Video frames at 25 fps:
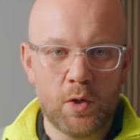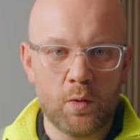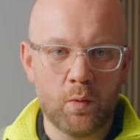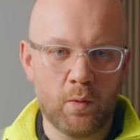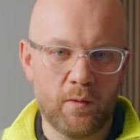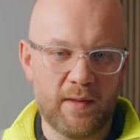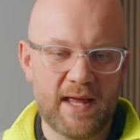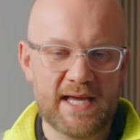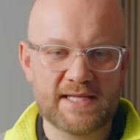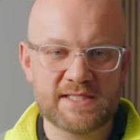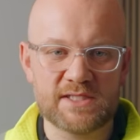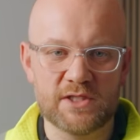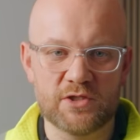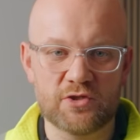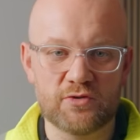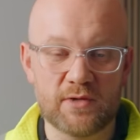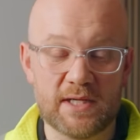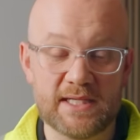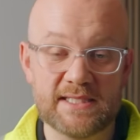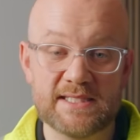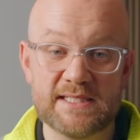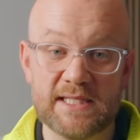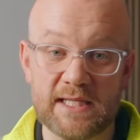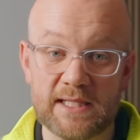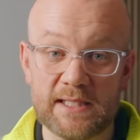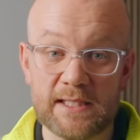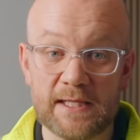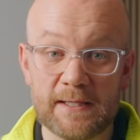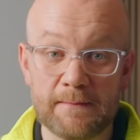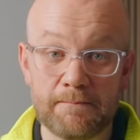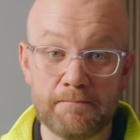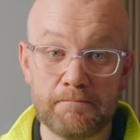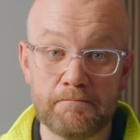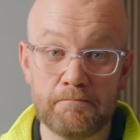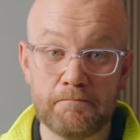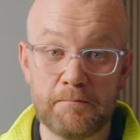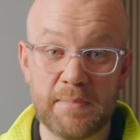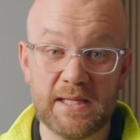well, that's interesting,
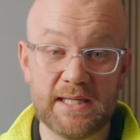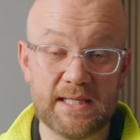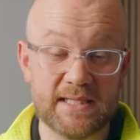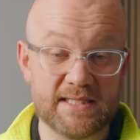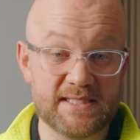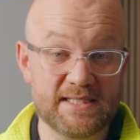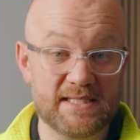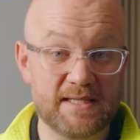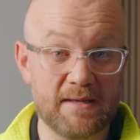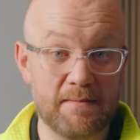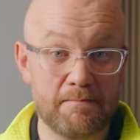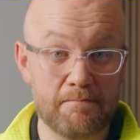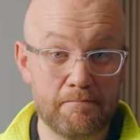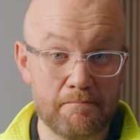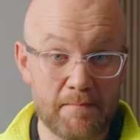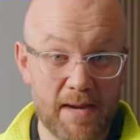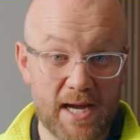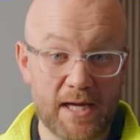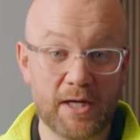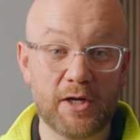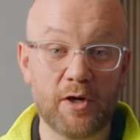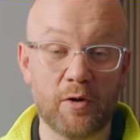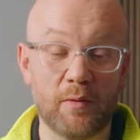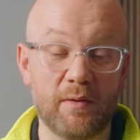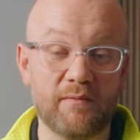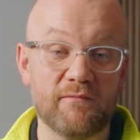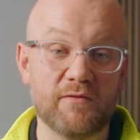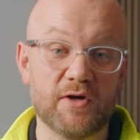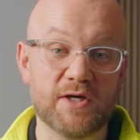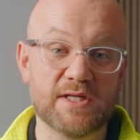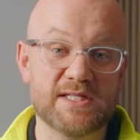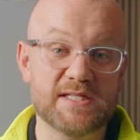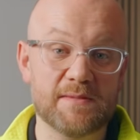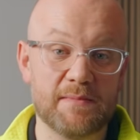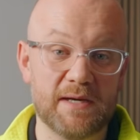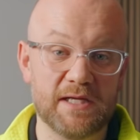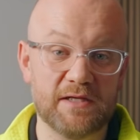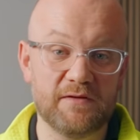because the
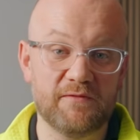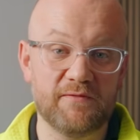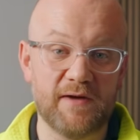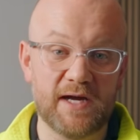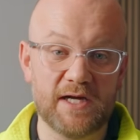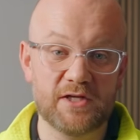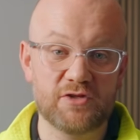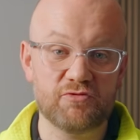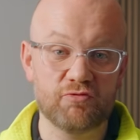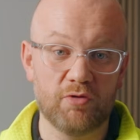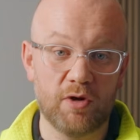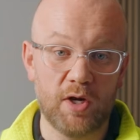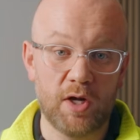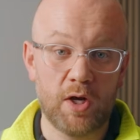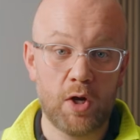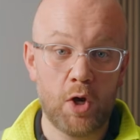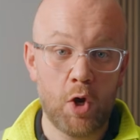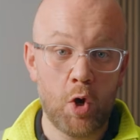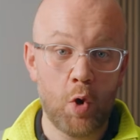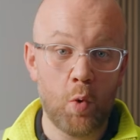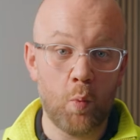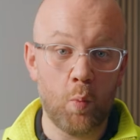microinverter manufacturer